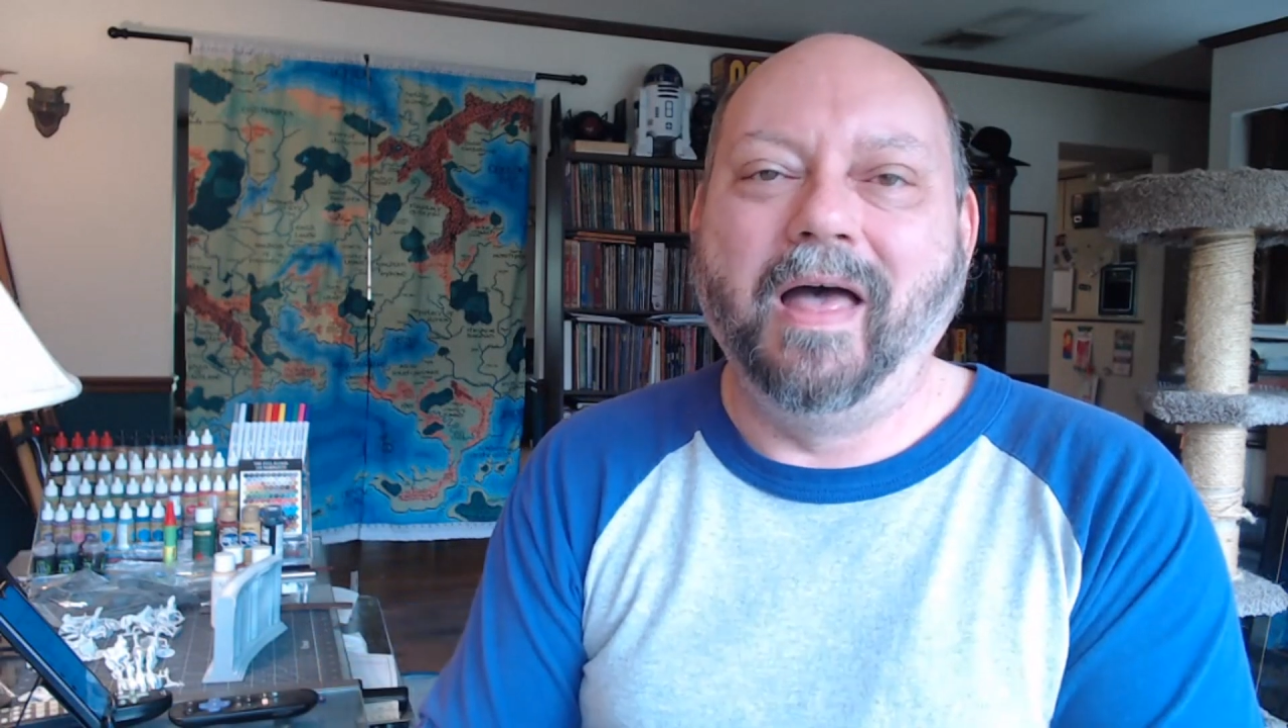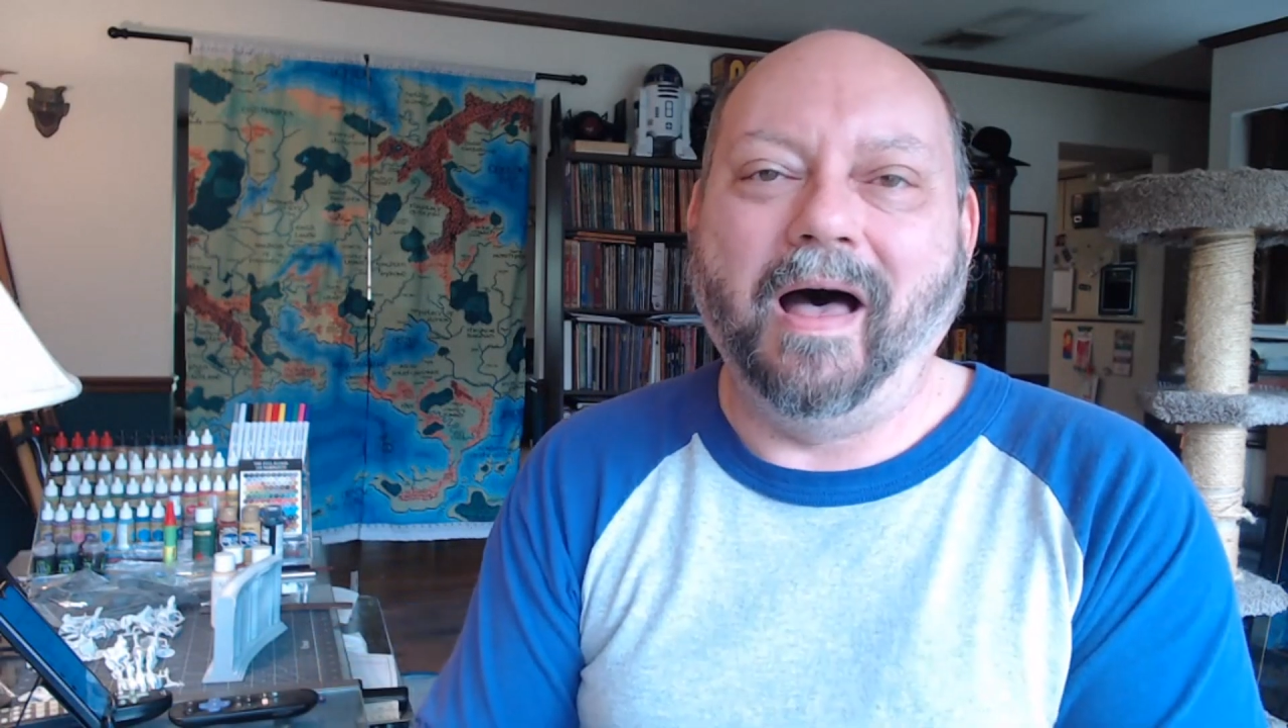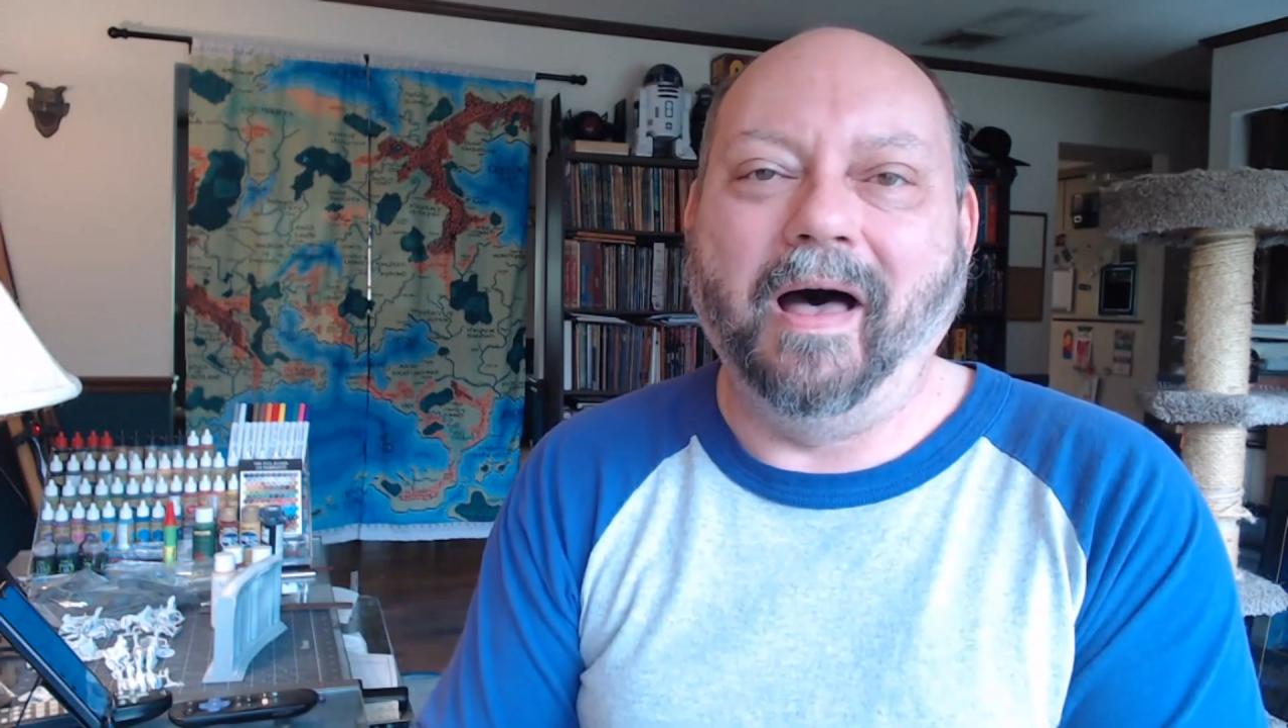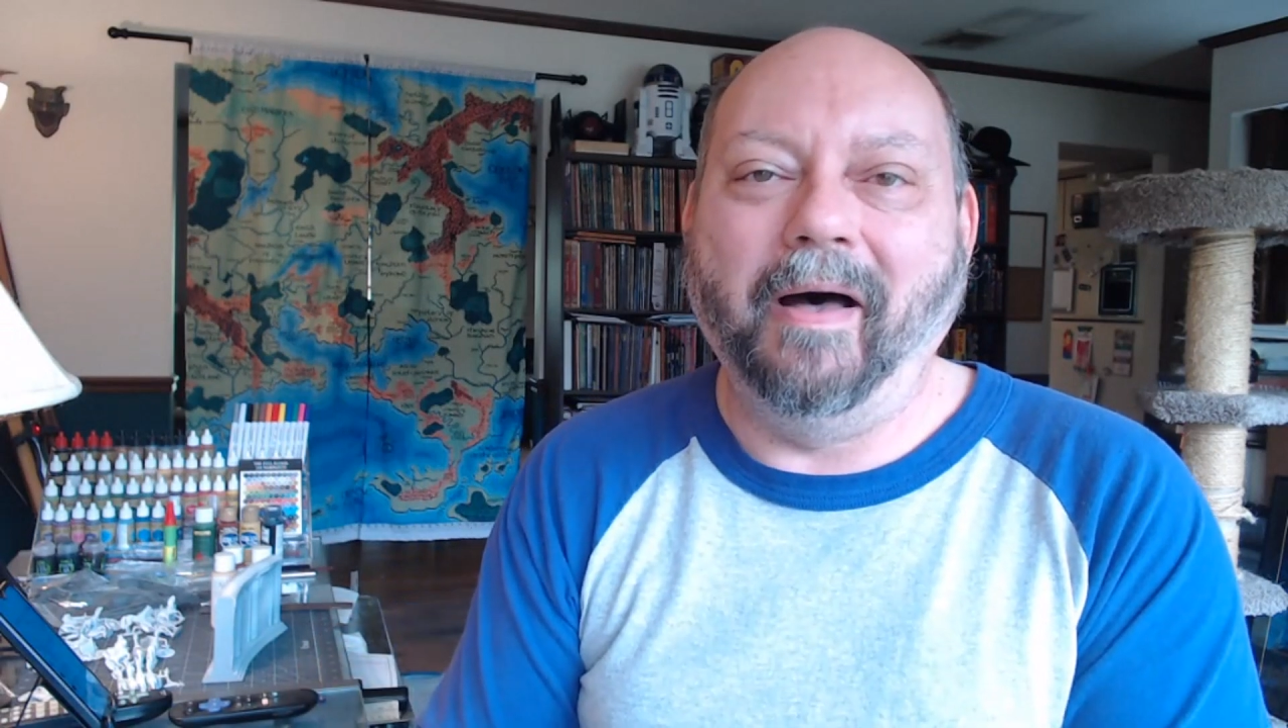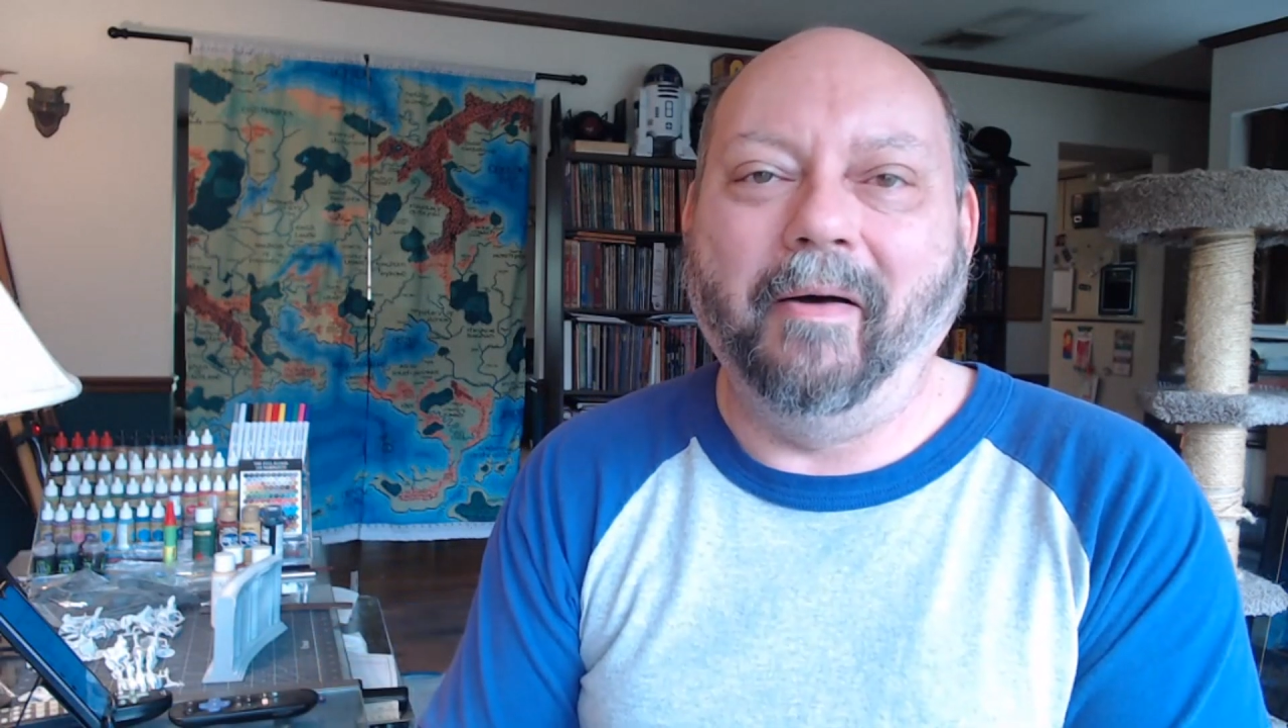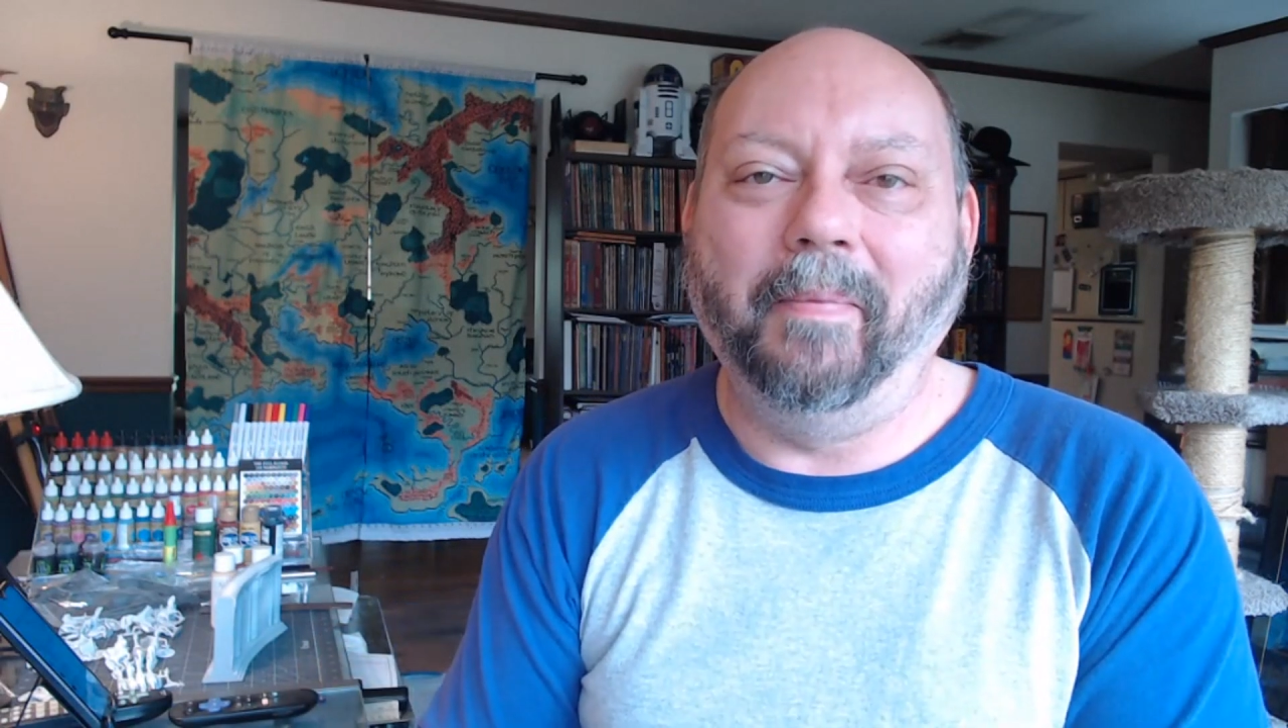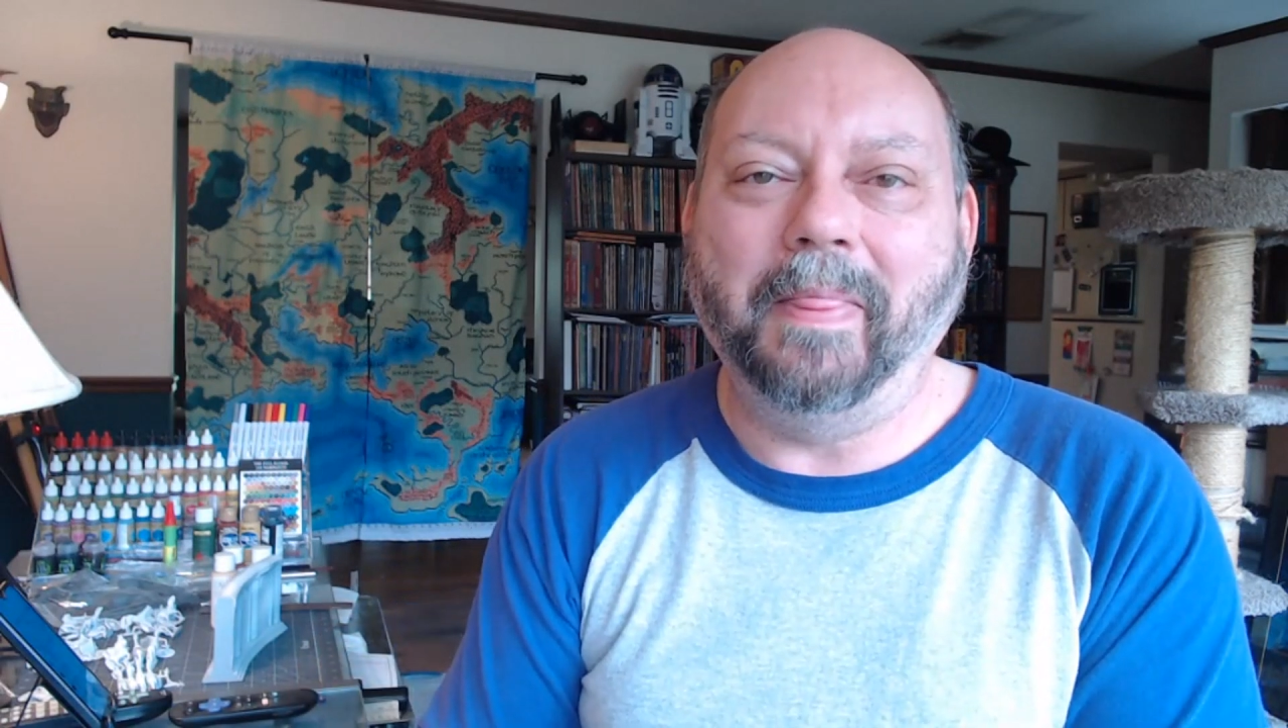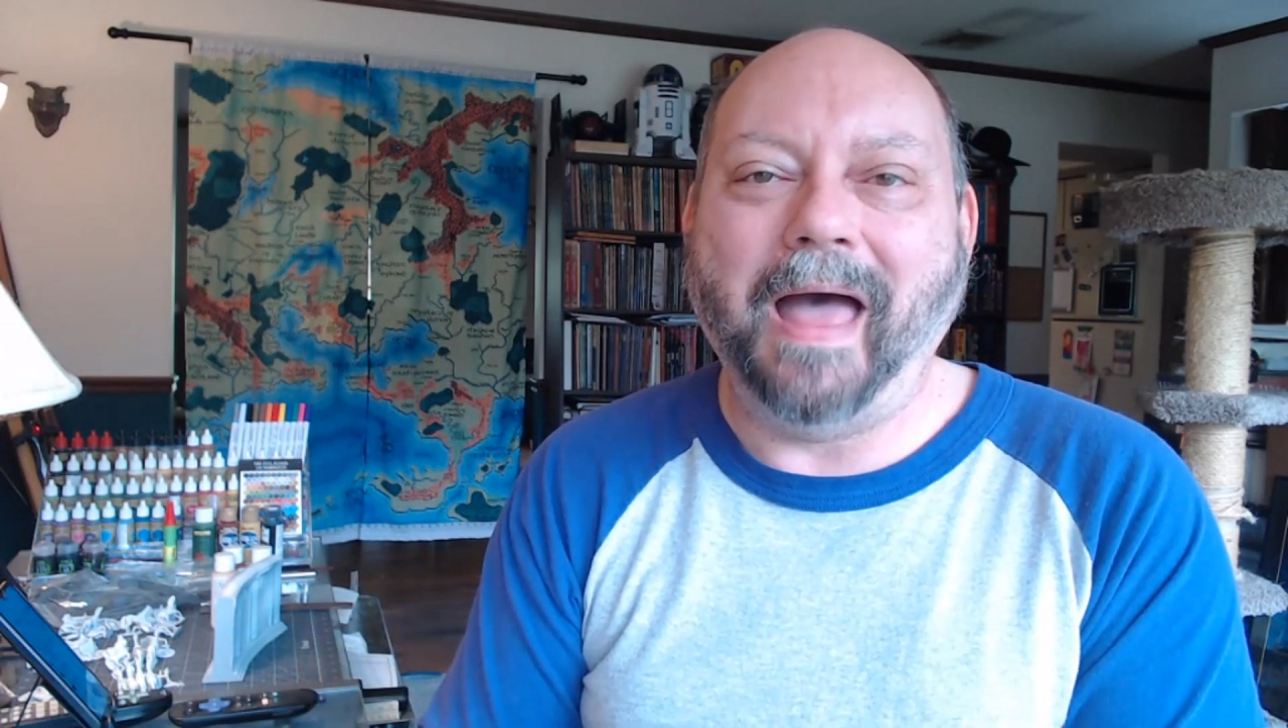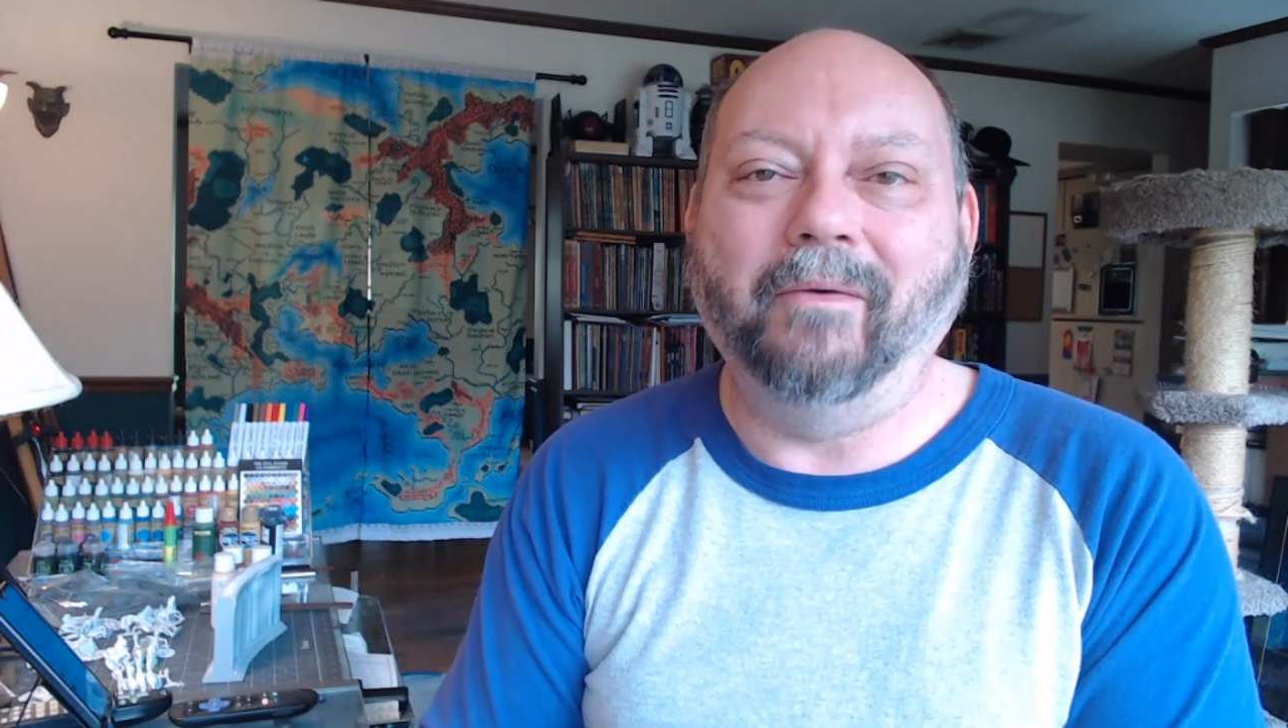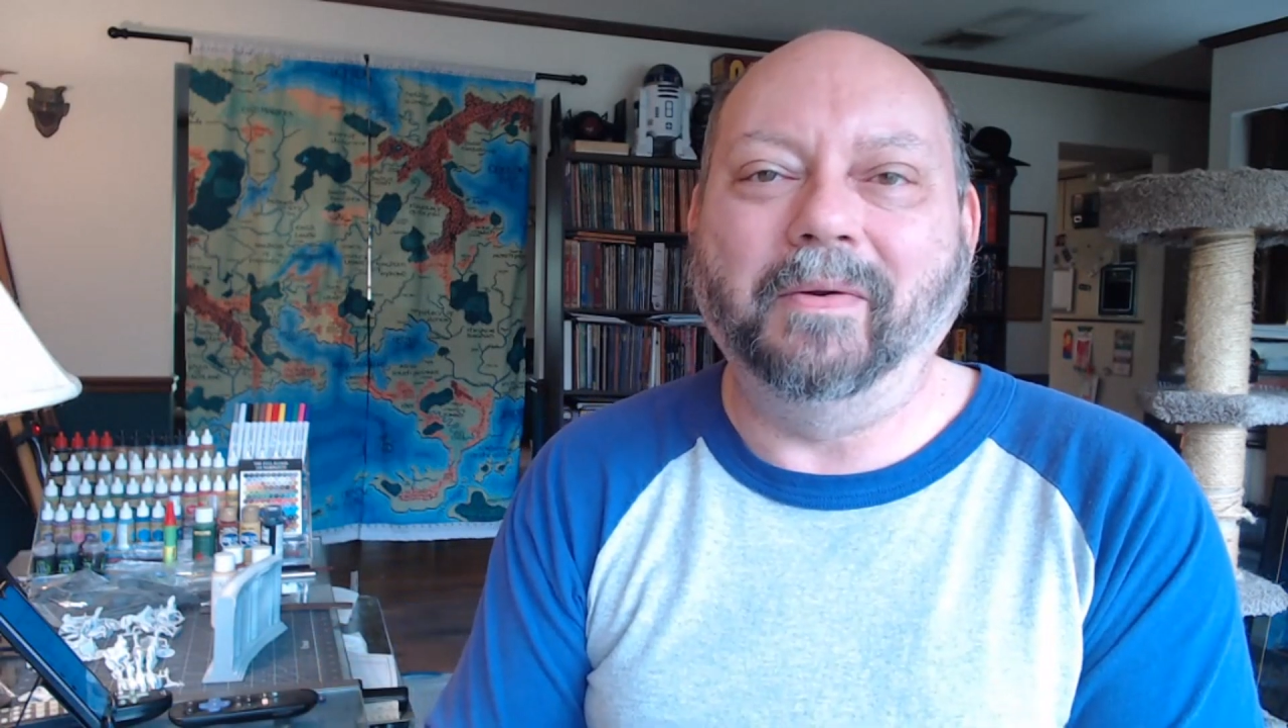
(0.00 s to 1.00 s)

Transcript: That